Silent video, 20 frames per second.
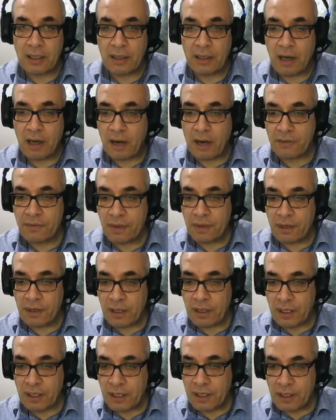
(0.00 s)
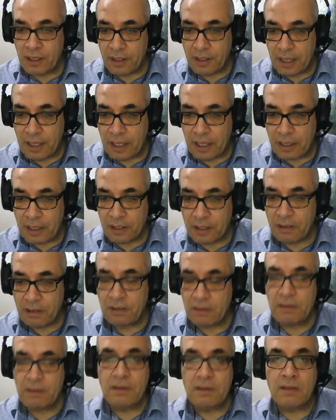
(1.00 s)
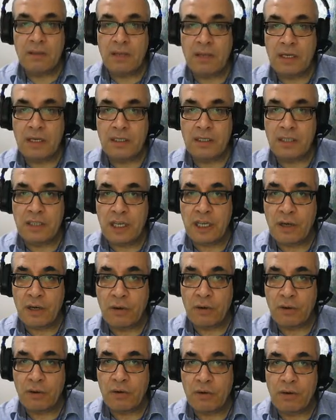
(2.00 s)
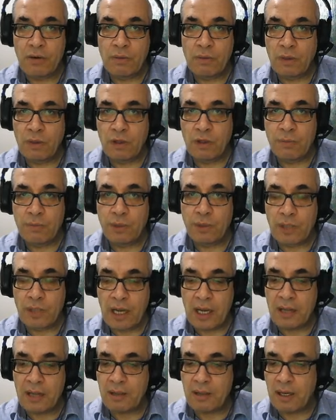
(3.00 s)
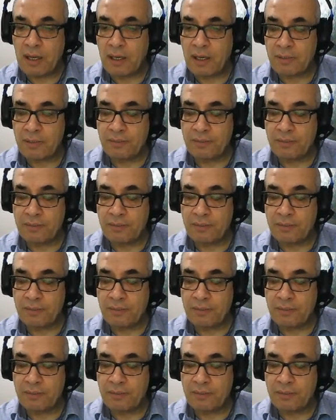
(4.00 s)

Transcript: After think, there is zero. We don't put anything.